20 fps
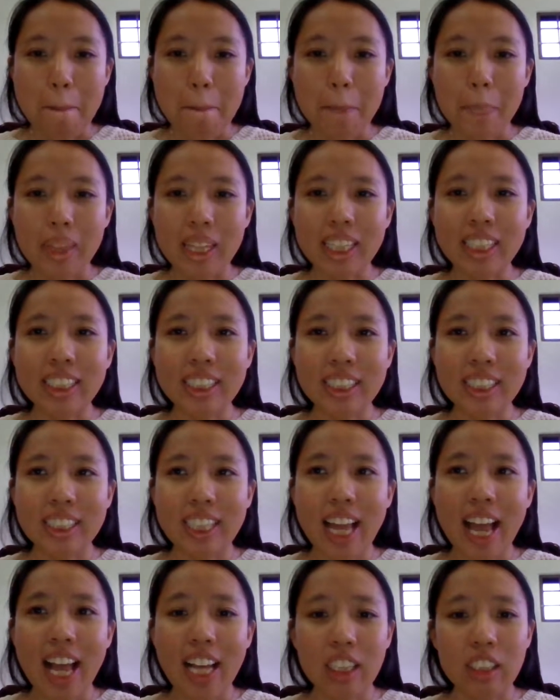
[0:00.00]
This
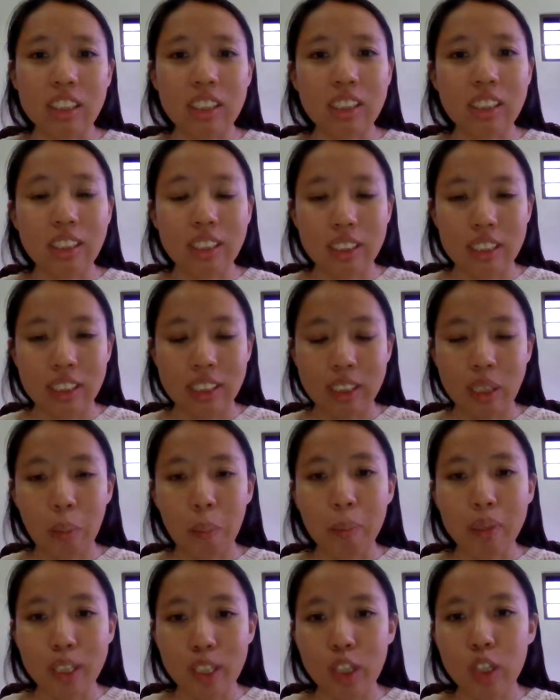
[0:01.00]
has
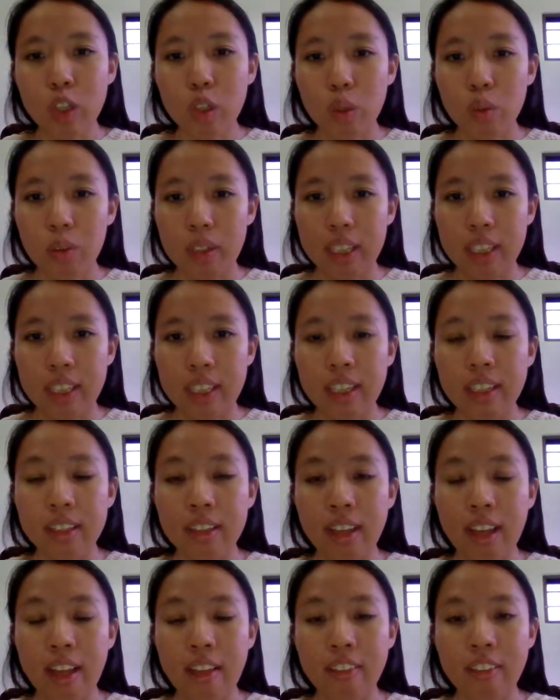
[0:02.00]
some ego in it,
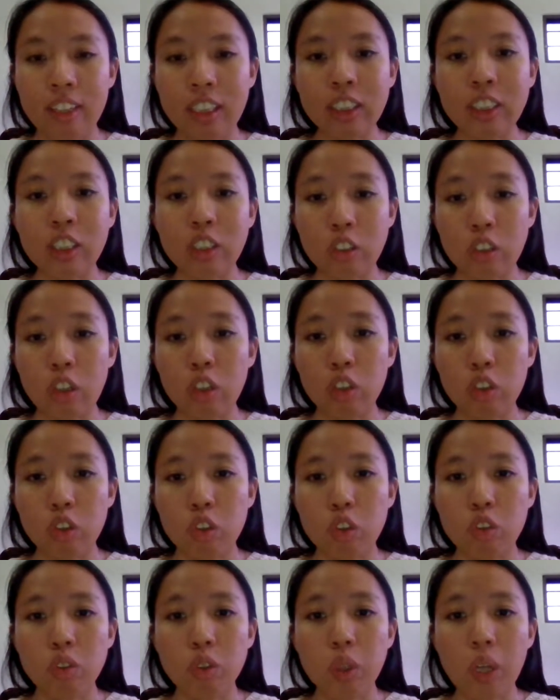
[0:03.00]
and this is not the
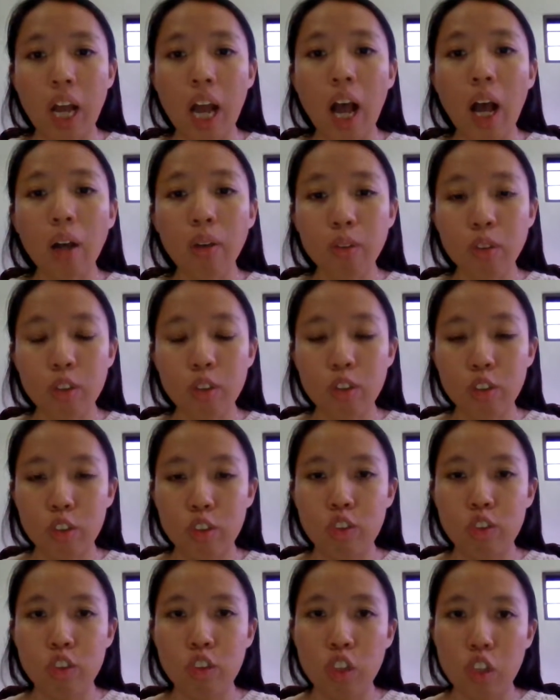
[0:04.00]
truth. So how you're going
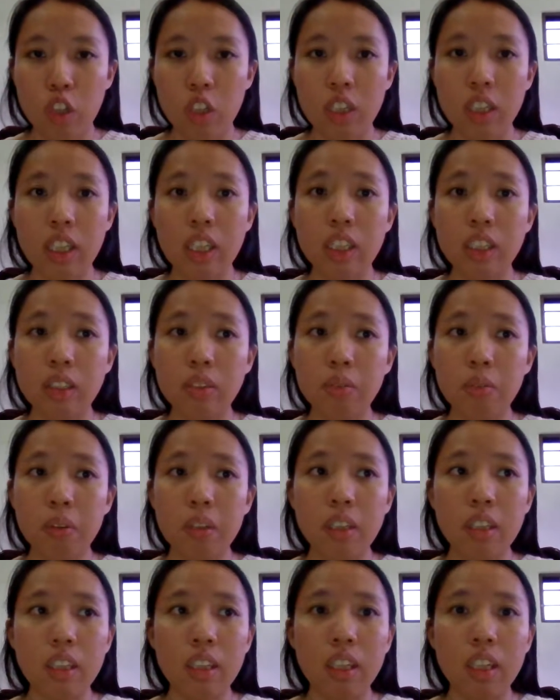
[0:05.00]
to learn is
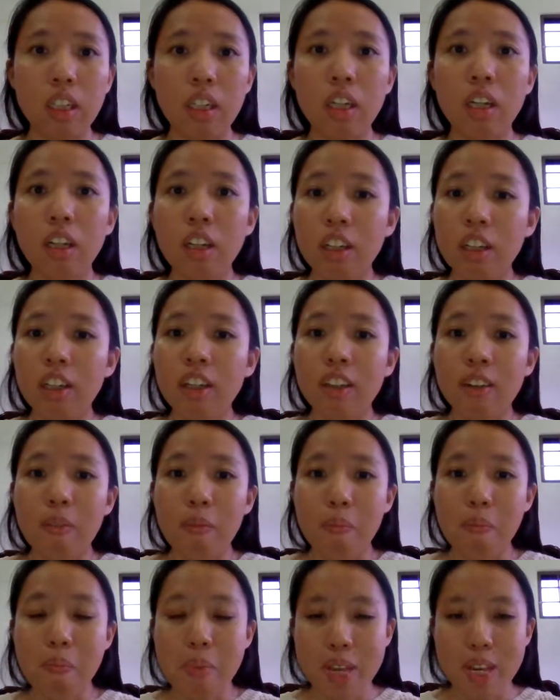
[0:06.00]
really
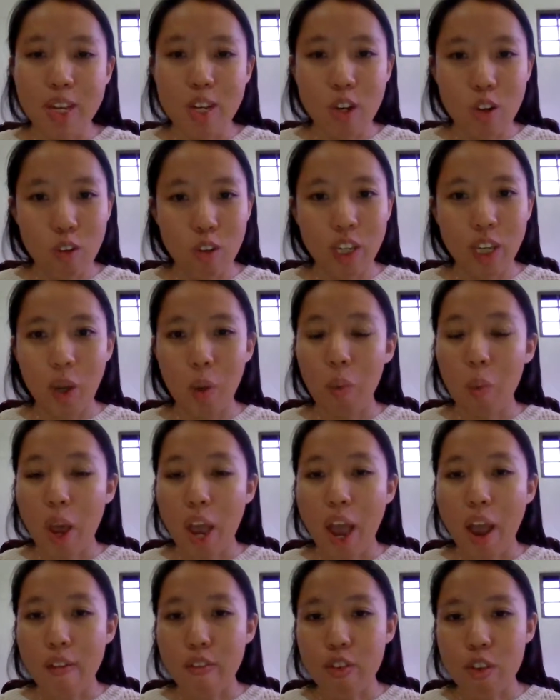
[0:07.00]
being okay
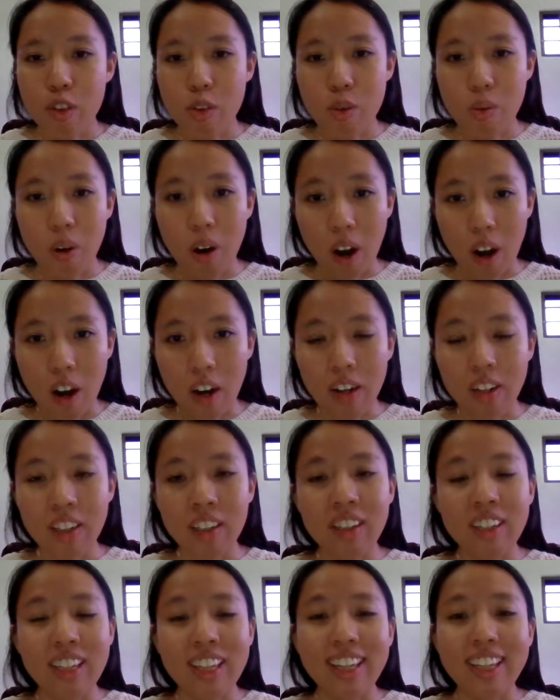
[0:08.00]
wherever you are.
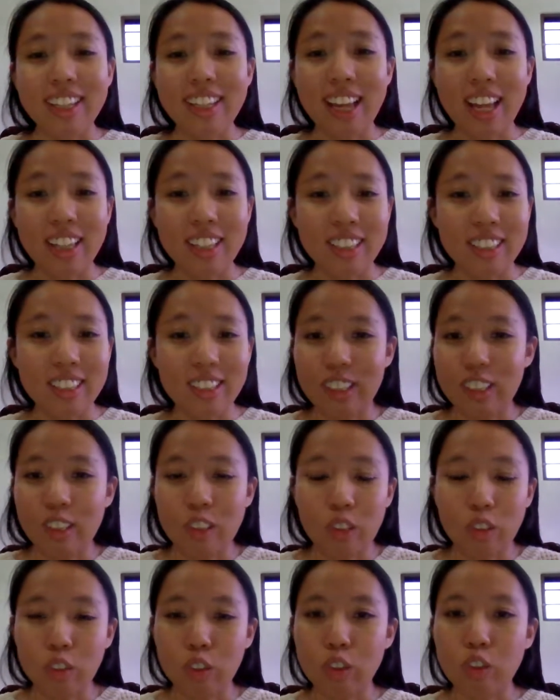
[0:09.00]
Then it is
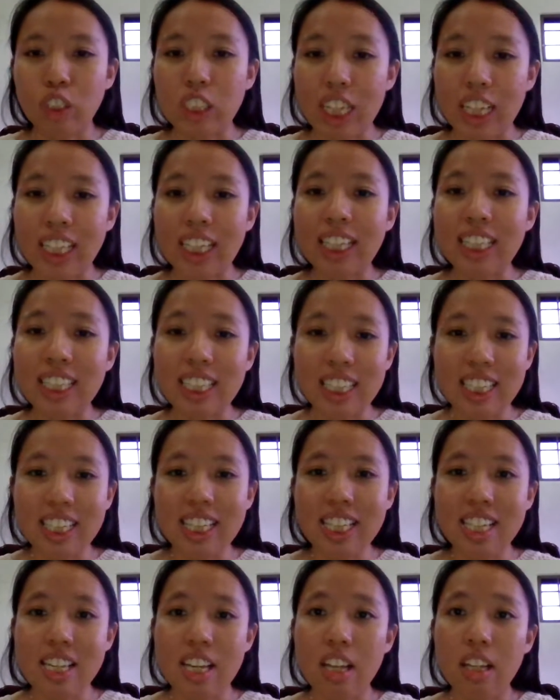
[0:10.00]
also taking it
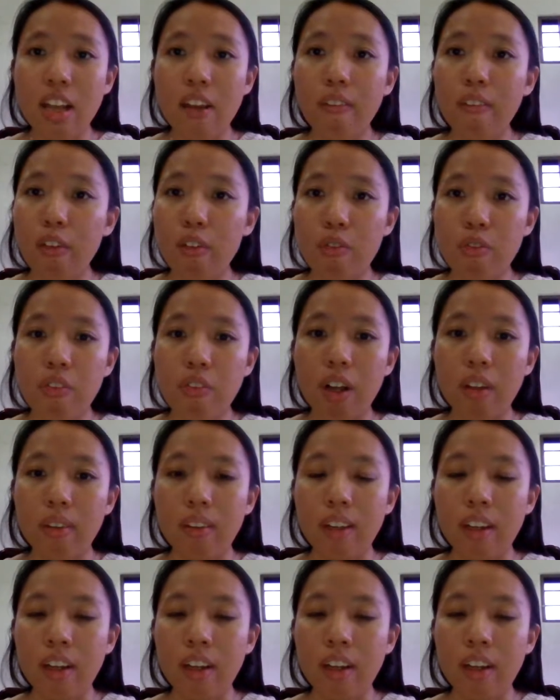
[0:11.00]
easy and having fun.